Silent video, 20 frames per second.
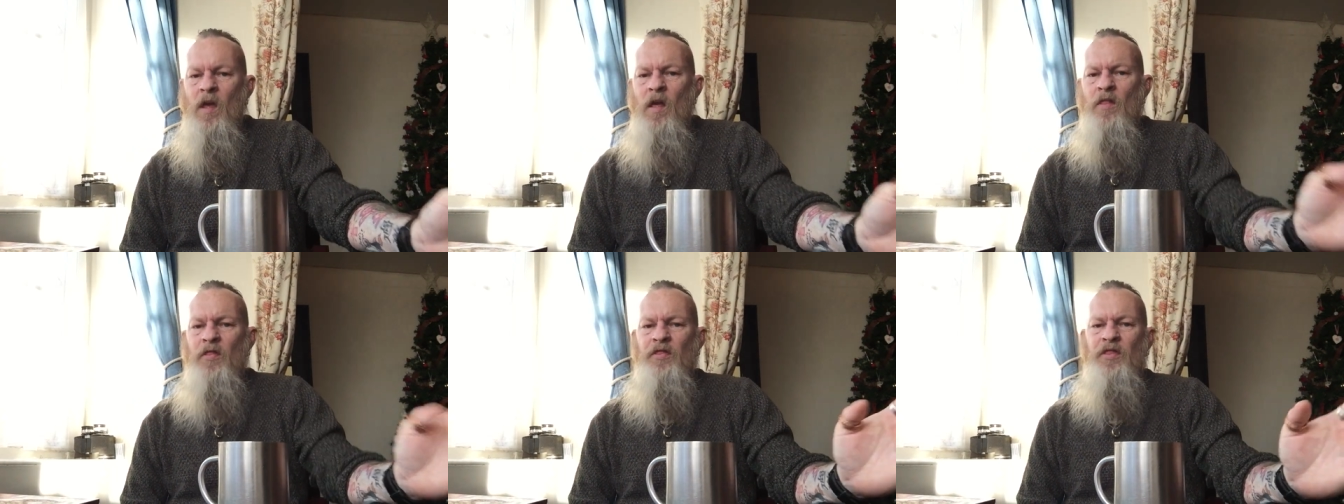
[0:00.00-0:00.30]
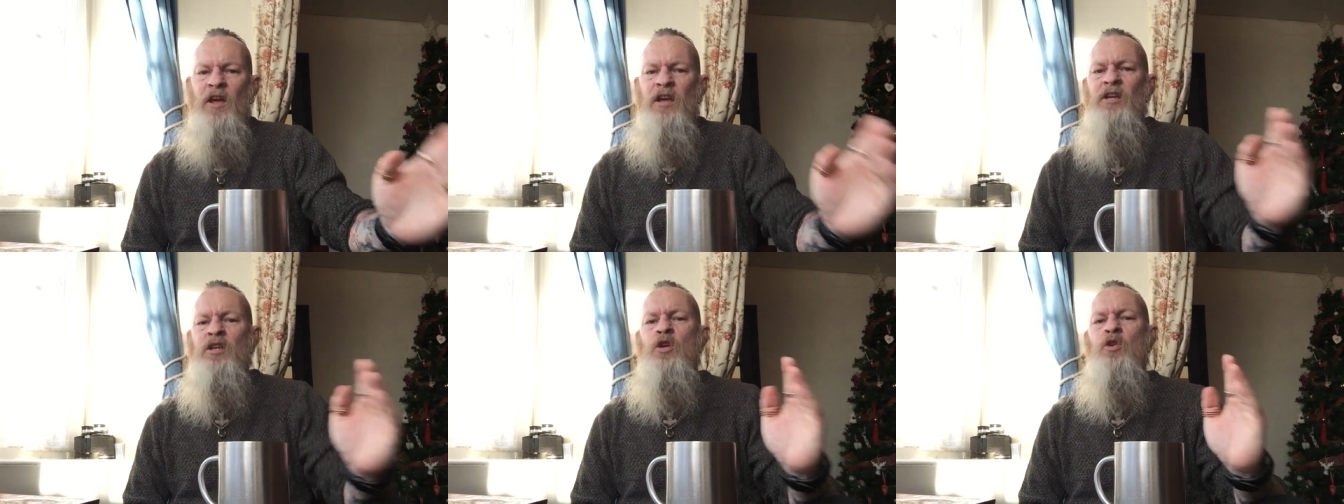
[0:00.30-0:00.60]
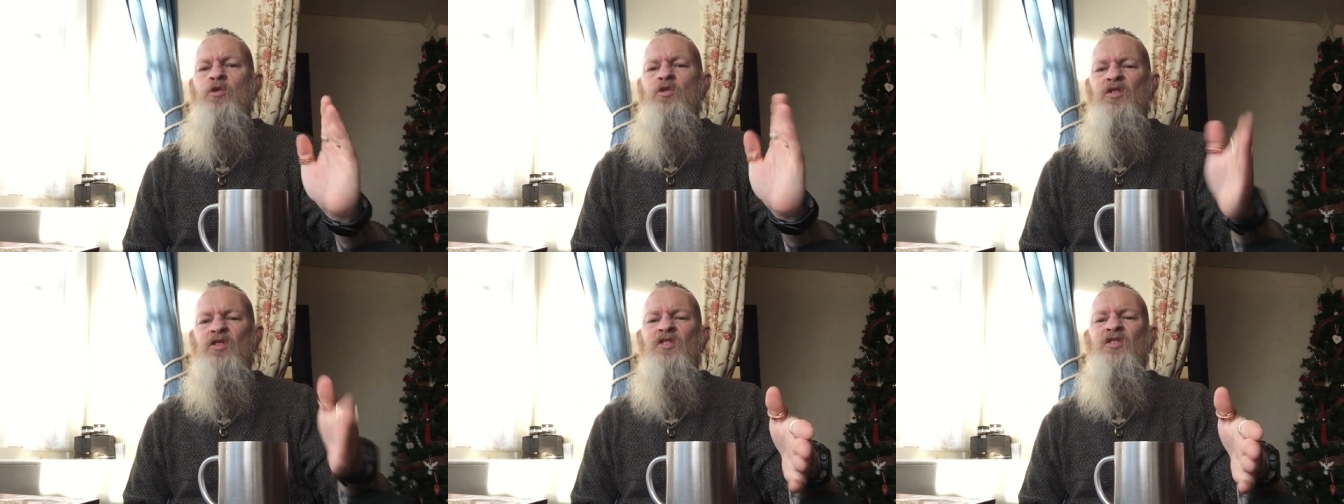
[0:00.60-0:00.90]
Thank
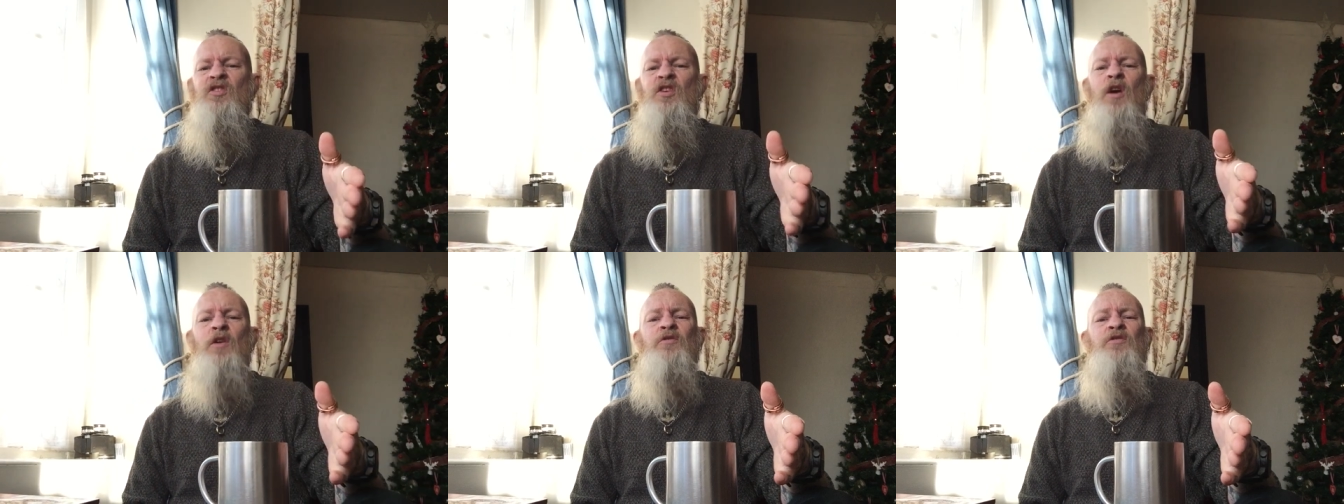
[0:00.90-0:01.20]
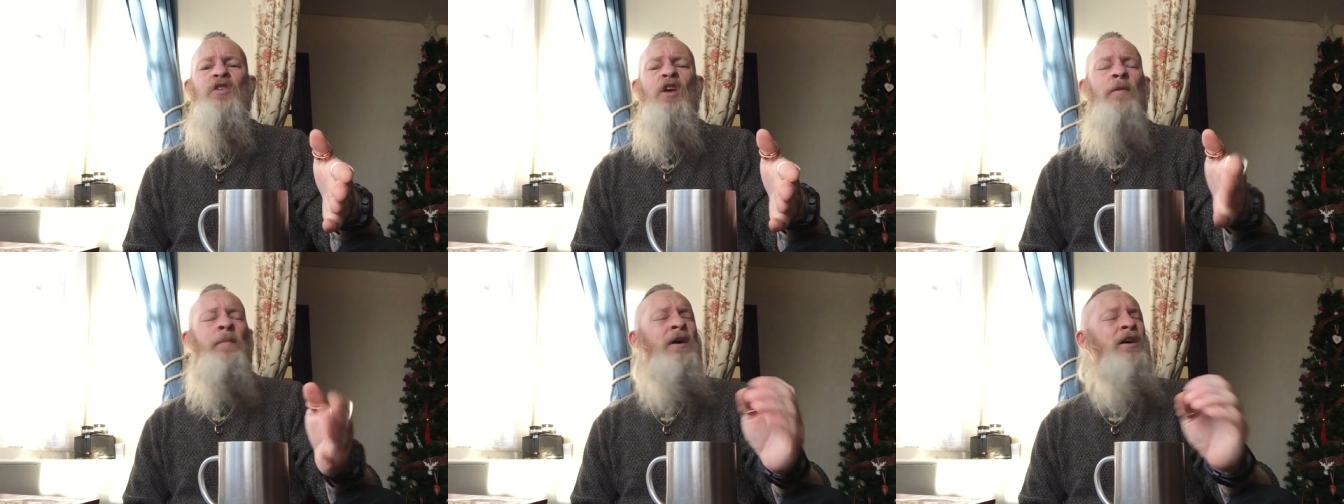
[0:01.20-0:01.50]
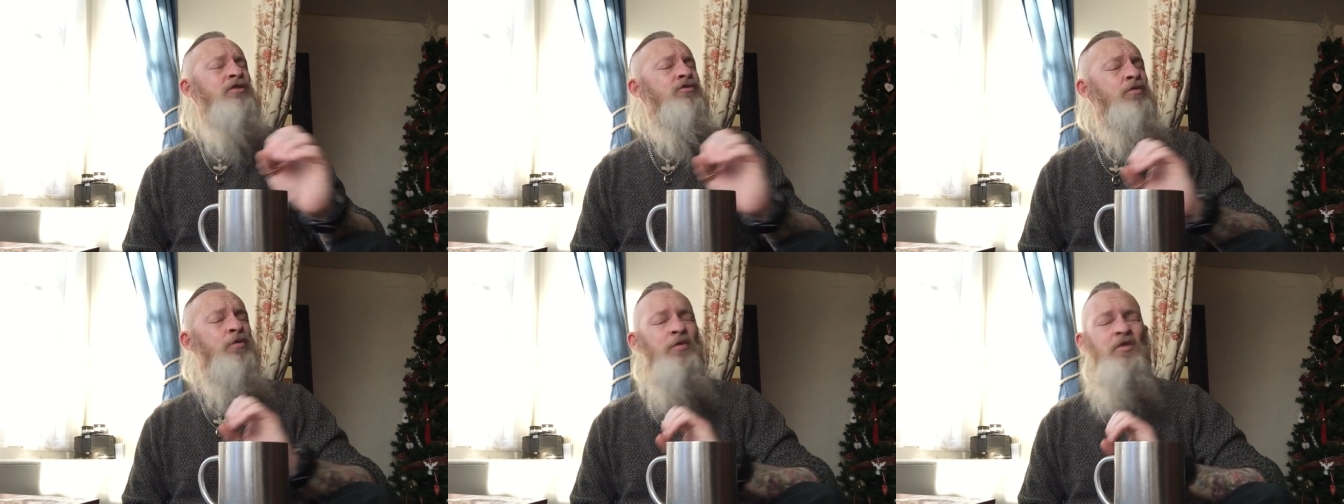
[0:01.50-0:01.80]
you so, so
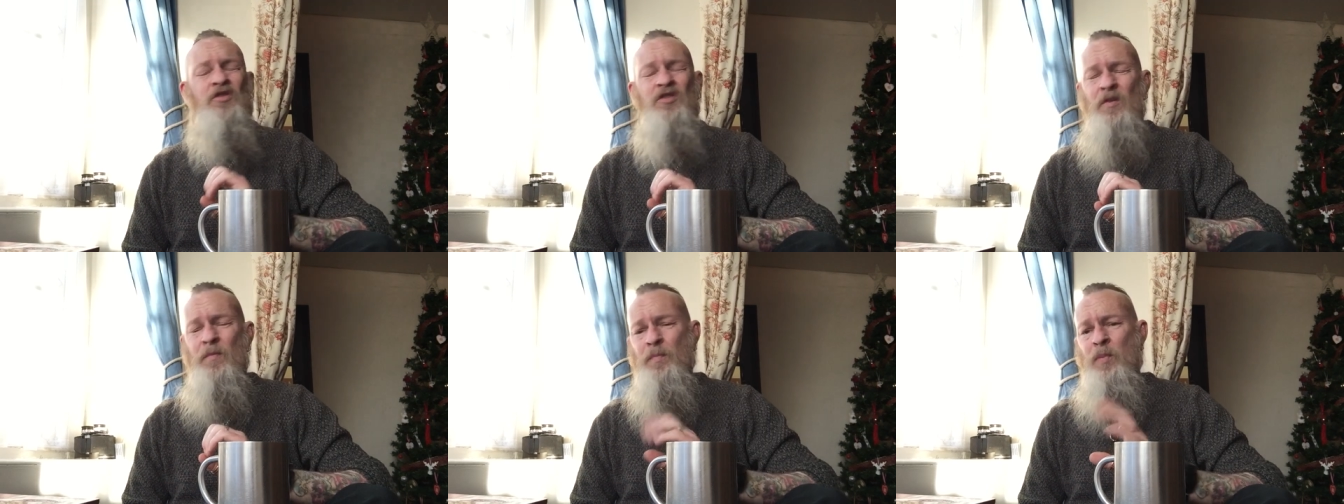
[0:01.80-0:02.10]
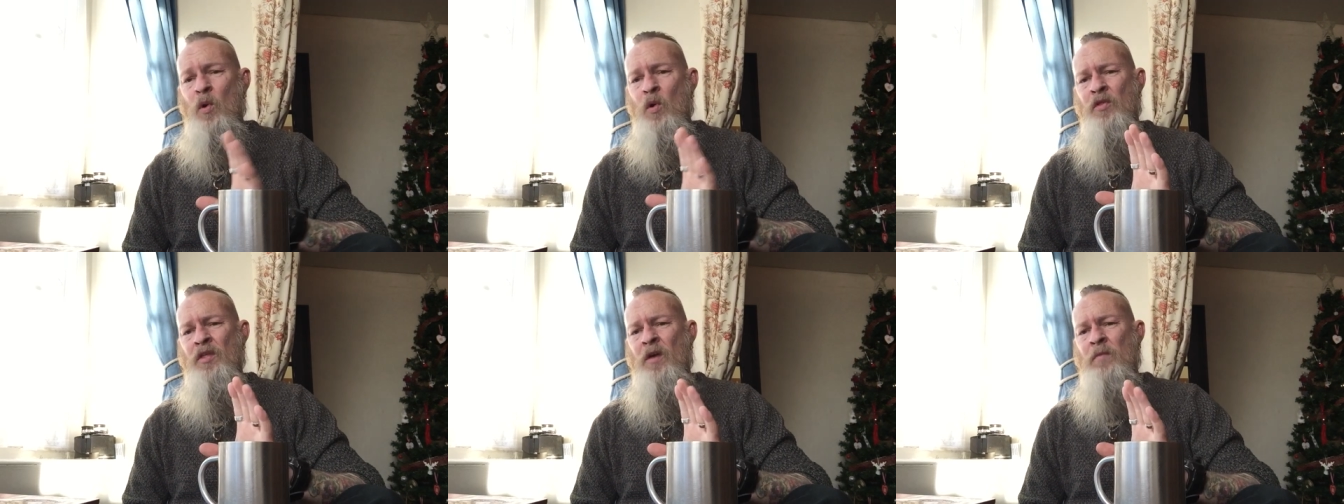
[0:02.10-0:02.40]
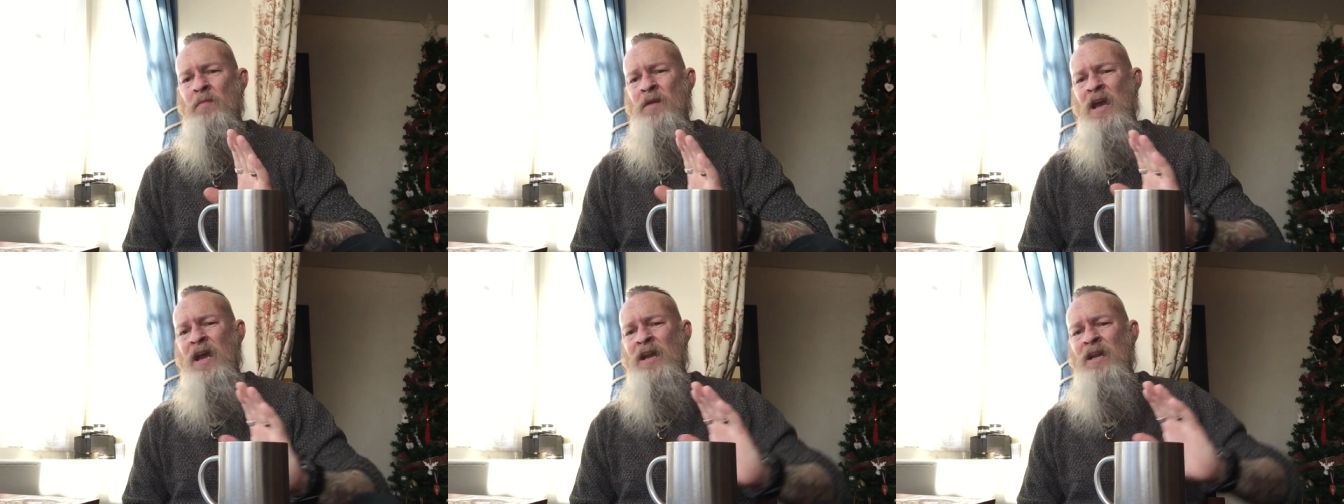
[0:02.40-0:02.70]
much for all the support that
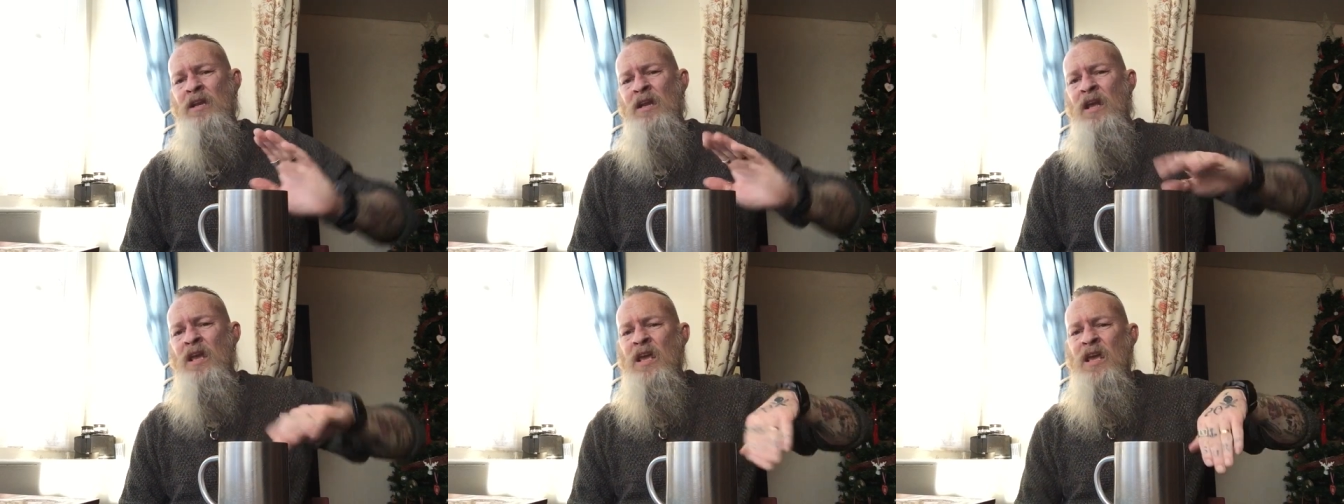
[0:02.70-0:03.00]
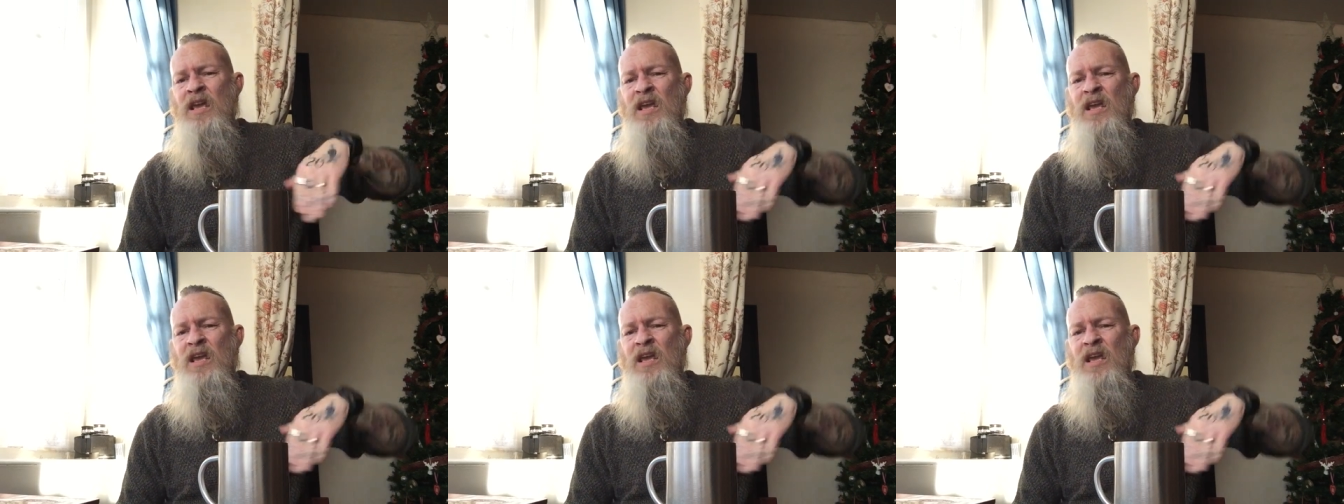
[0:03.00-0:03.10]
I'm getting